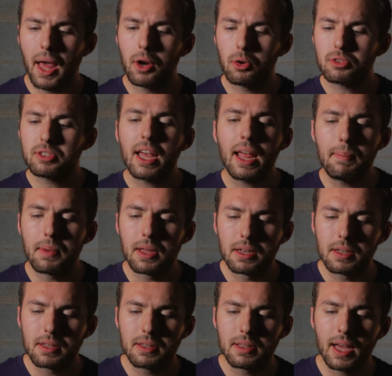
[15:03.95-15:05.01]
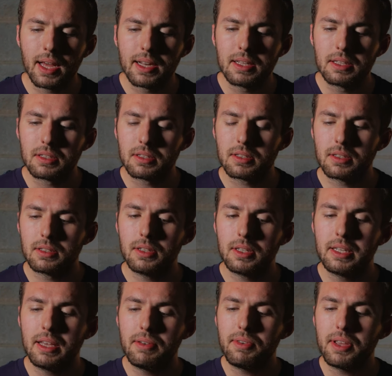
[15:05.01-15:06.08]
entertainment that is
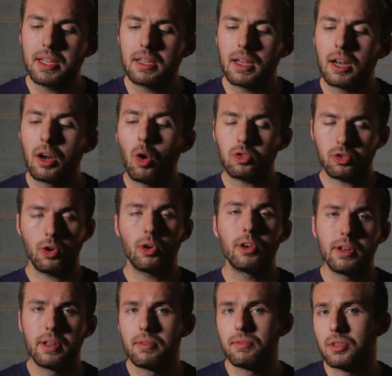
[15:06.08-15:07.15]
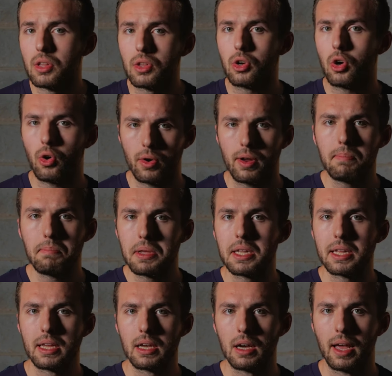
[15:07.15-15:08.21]
giving an alternative to the current
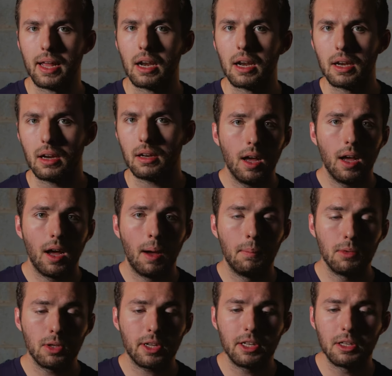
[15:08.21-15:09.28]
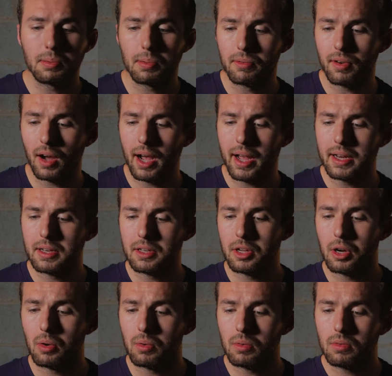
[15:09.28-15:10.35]
media. And I'm looking to provide, you
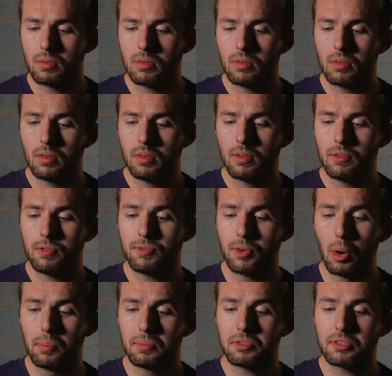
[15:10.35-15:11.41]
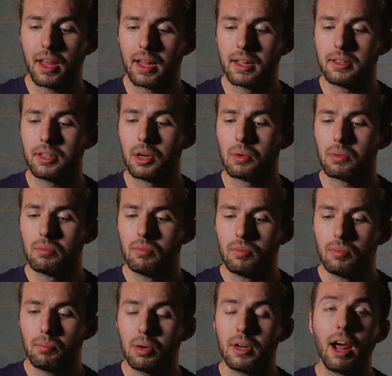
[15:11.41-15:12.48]
know, films that, you know,
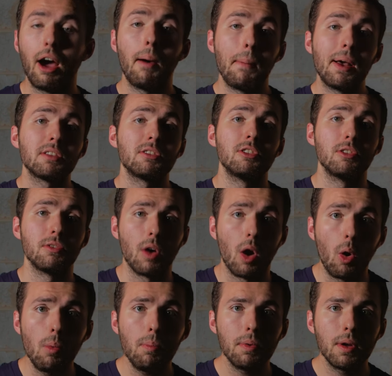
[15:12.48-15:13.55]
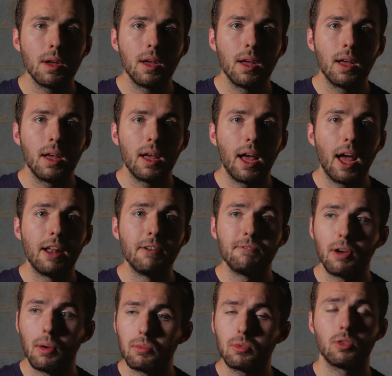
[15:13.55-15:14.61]
put out a message of hope, and
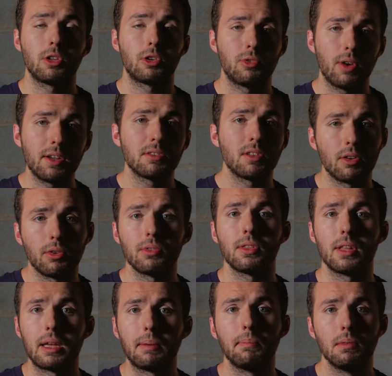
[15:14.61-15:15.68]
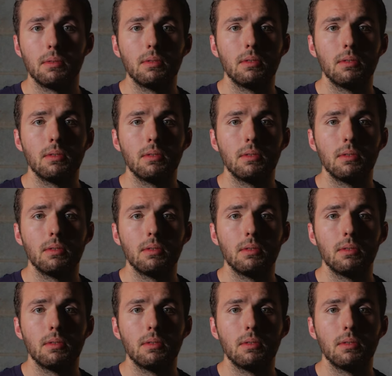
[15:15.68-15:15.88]
films with a Christ-centered theme.